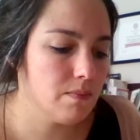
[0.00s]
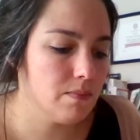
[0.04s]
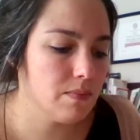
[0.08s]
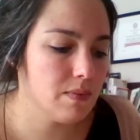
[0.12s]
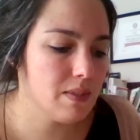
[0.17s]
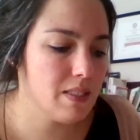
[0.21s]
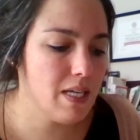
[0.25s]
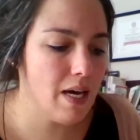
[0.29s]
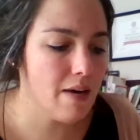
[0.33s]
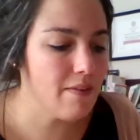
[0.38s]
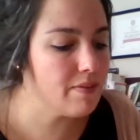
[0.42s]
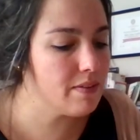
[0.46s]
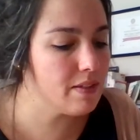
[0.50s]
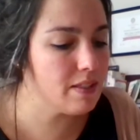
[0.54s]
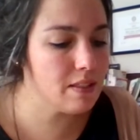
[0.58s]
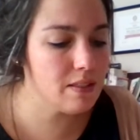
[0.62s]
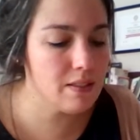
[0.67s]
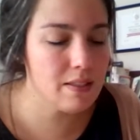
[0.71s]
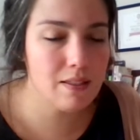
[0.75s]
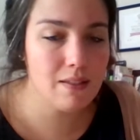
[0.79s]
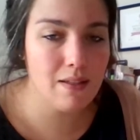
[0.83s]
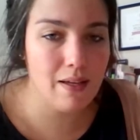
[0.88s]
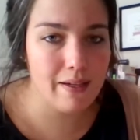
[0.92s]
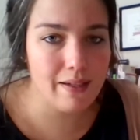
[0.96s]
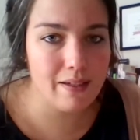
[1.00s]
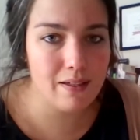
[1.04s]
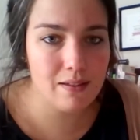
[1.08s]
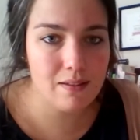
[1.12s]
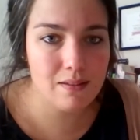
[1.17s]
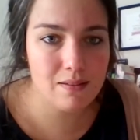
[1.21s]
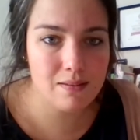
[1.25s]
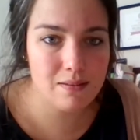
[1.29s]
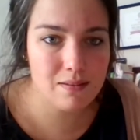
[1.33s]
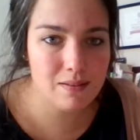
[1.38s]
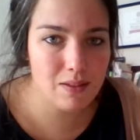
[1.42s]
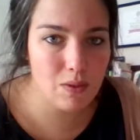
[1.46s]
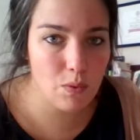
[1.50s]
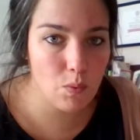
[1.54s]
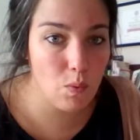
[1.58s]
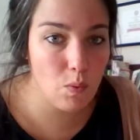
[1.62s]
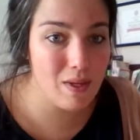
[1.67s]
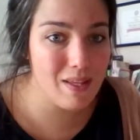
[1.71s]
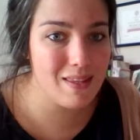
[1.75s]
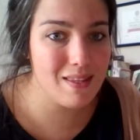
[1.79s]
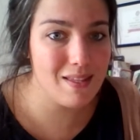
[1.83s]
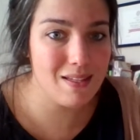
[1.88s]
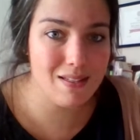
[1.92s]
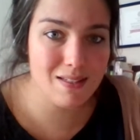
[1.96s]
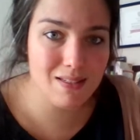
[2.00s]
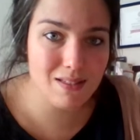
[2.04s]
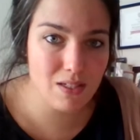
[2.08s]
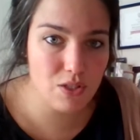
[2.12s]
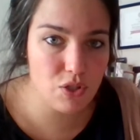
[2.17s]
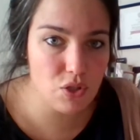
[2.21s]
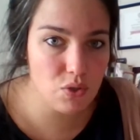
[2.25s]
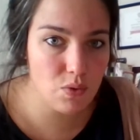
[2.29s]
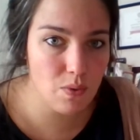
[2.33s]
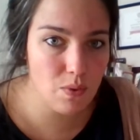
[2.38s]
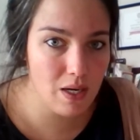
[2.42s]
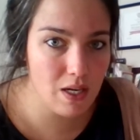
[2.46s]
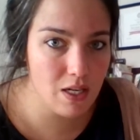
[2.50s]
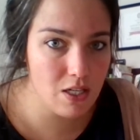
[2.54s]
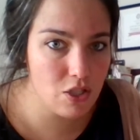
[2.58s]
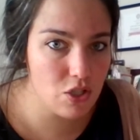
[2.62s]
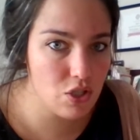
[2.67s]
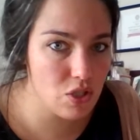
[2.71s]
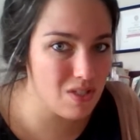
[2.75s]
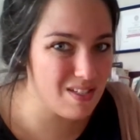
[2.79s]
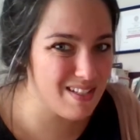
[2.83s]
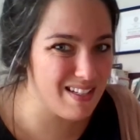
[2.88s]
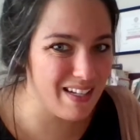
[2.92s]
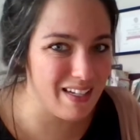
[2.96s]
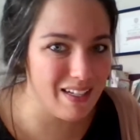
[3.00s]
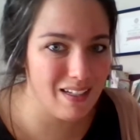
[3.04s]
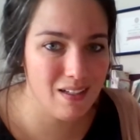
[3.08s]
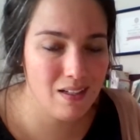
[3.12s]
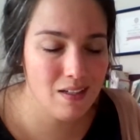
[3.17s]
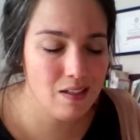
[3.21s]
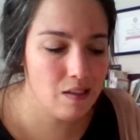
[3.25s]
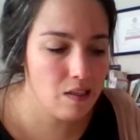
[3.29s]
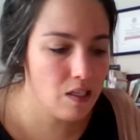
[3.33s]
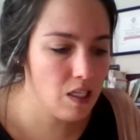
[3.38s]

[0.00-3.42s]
definitely like with this situation, it's like